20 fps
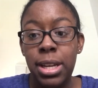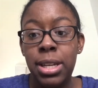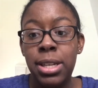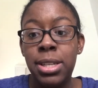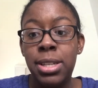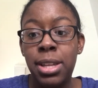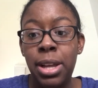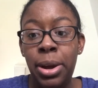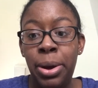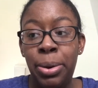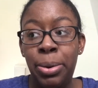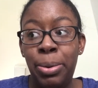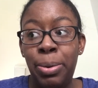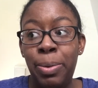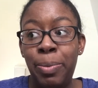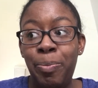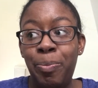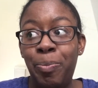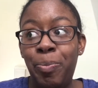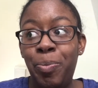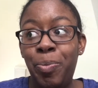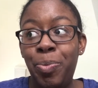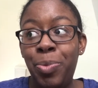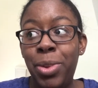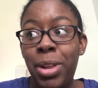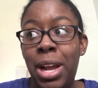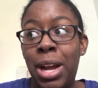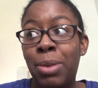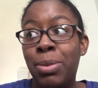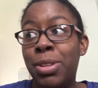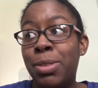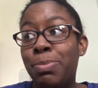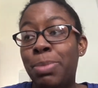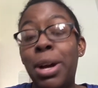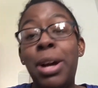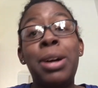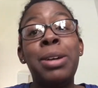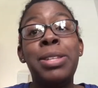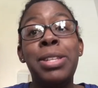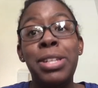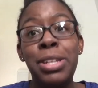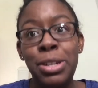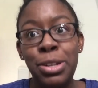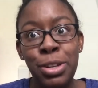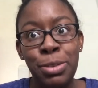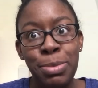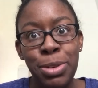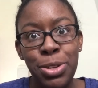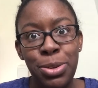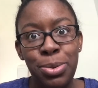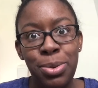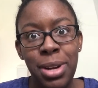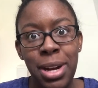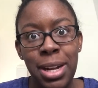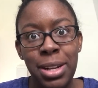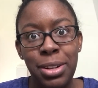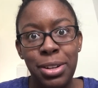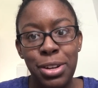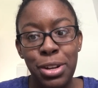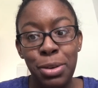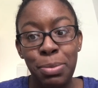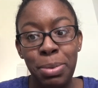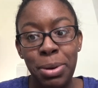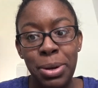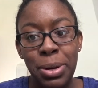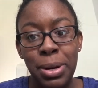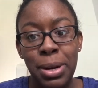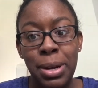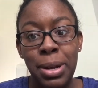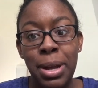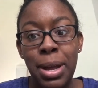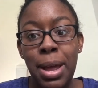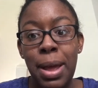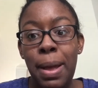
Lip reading: So, I was supposed to use my $2 coupon,